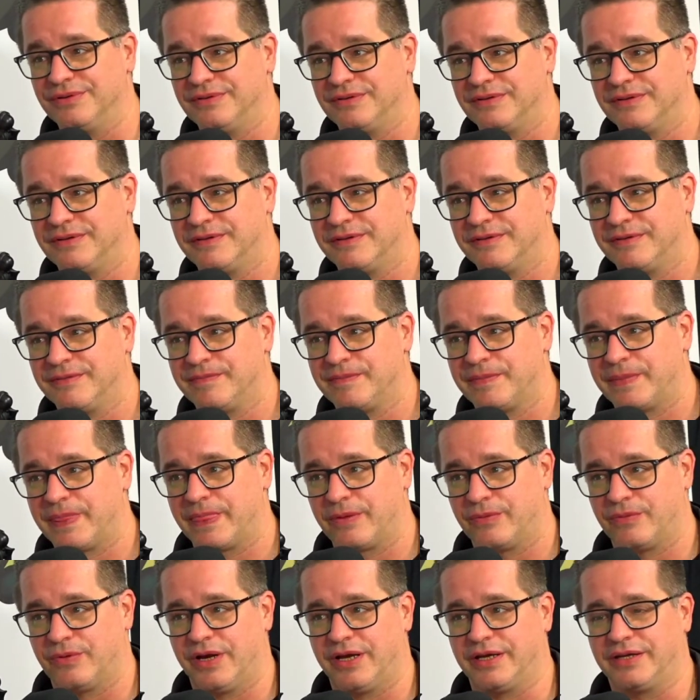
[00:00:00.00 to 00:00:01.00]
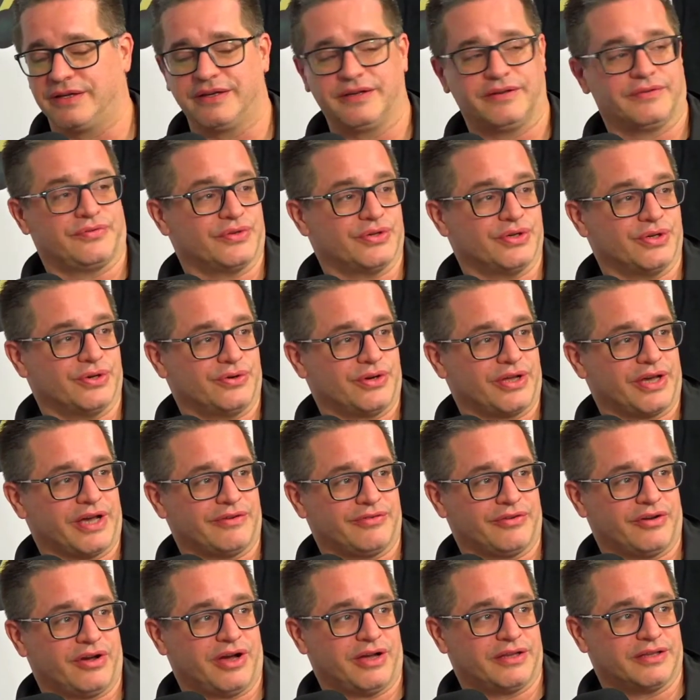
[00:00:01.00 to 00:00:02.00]
drop. Oh yeah. yeah. Right? Yeah.
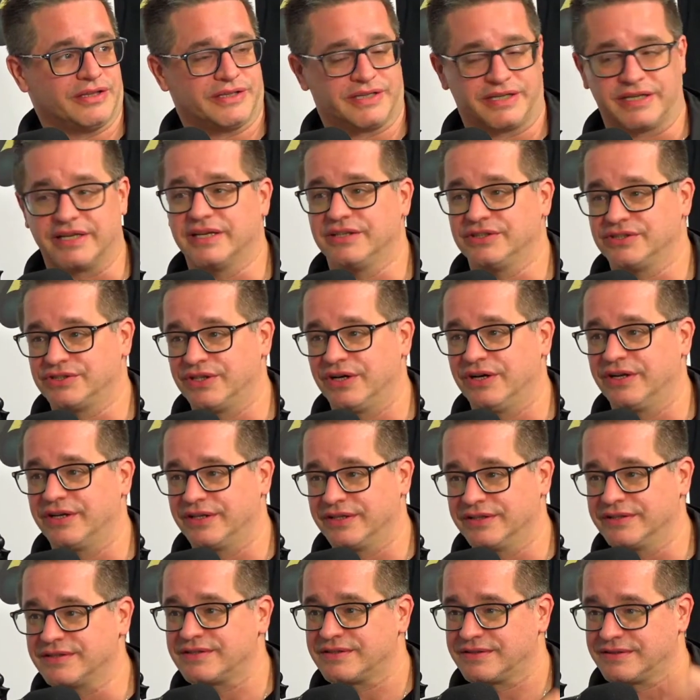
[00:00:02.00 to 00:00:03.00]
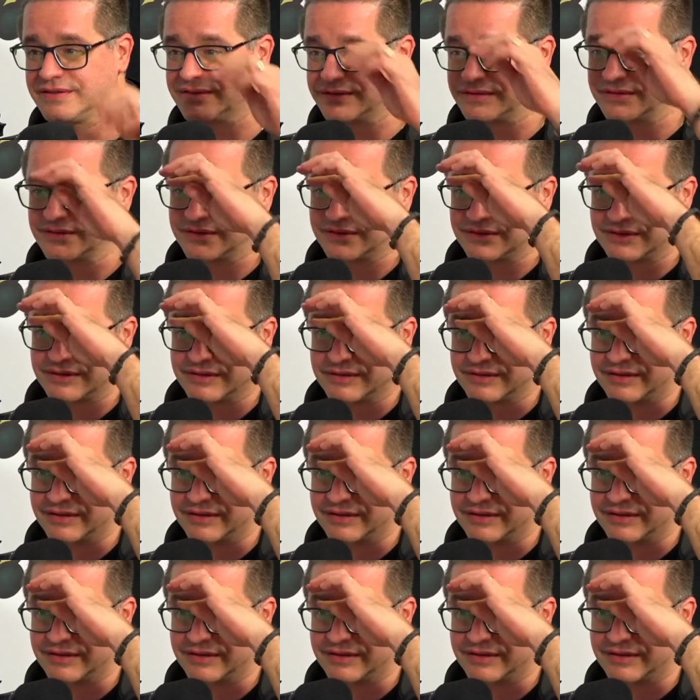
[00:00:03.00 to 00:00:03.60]
If you don't have a highly engaged audience.